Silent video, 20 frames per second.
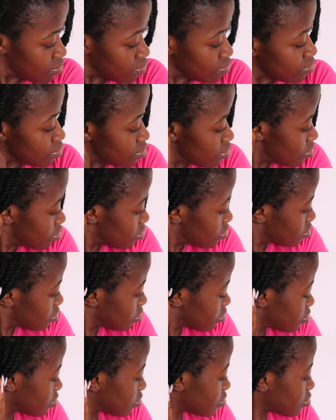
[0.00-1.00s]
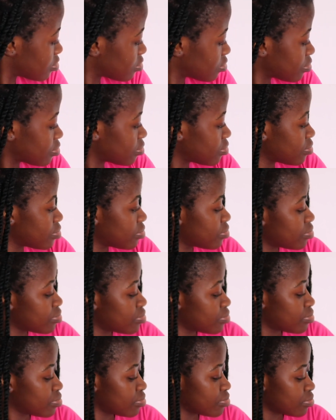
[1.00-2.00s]

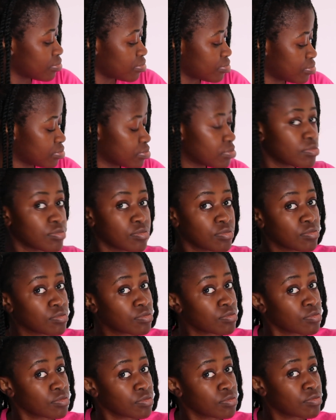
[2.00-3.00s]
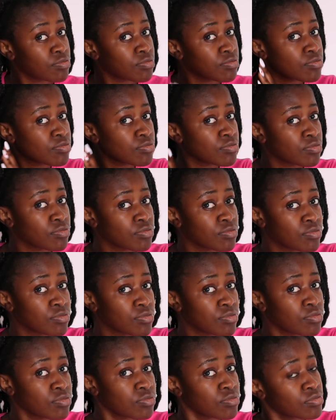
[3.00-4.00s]

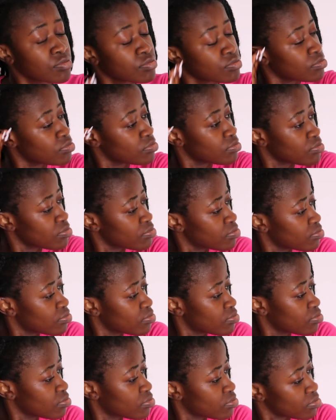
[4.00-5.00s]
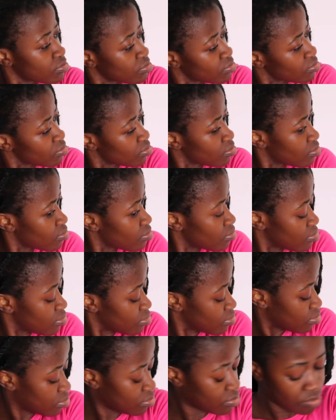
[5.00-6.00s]

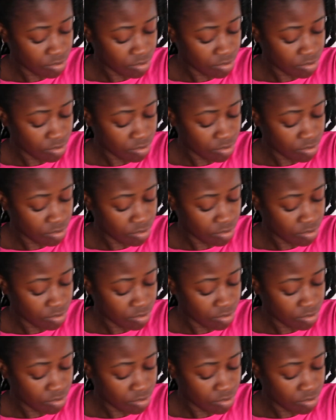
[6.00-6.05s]
Nobody speaks.